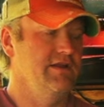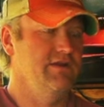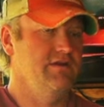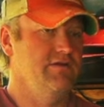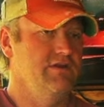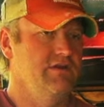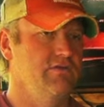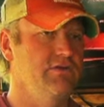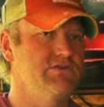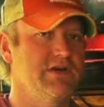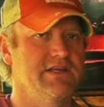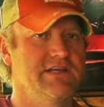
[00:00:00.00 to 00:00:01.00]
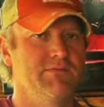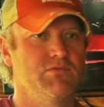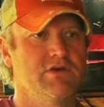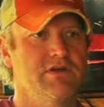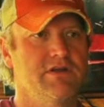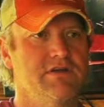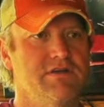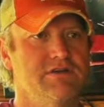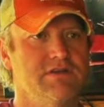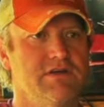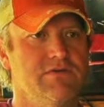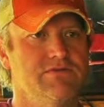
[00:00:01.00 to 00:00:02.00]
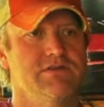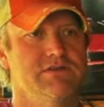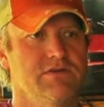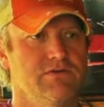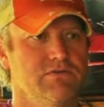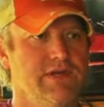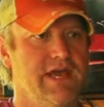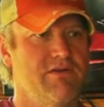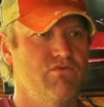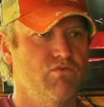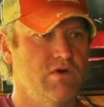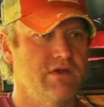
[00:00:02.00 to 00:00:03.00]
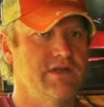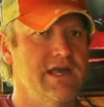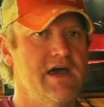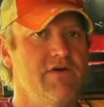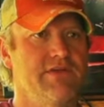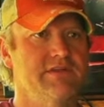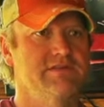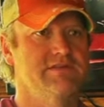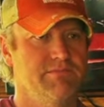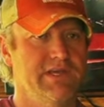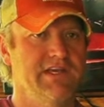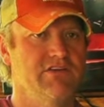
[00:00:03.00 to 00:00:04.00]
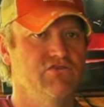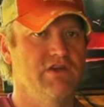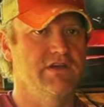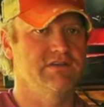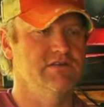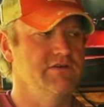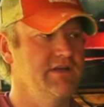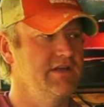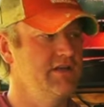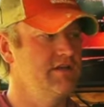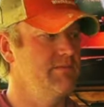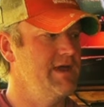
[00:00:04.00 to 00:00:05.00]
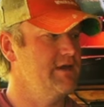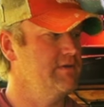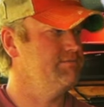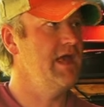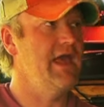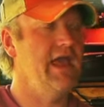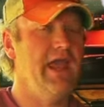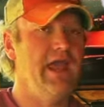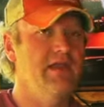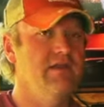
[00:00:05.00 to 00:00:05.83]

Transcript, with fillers: and you know, we try to keep one on the shelf. So we have one now that's being drank. So I needed a backup. And I